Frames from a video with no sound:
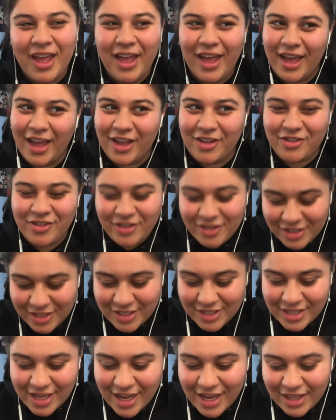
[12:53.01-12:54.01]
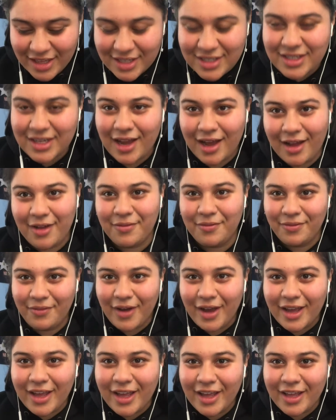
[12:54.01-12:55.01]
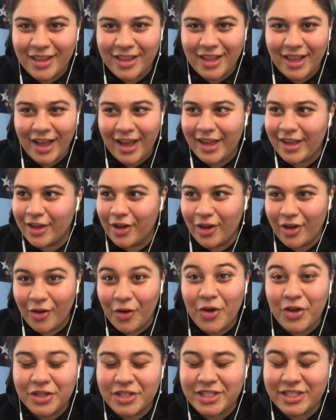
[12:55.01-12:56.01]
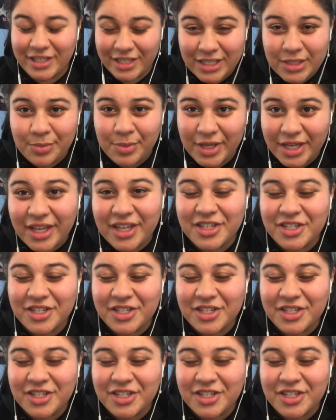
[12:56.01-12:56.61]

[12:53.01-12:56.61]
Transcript: and you just see this kind of fucking like urch this bitch.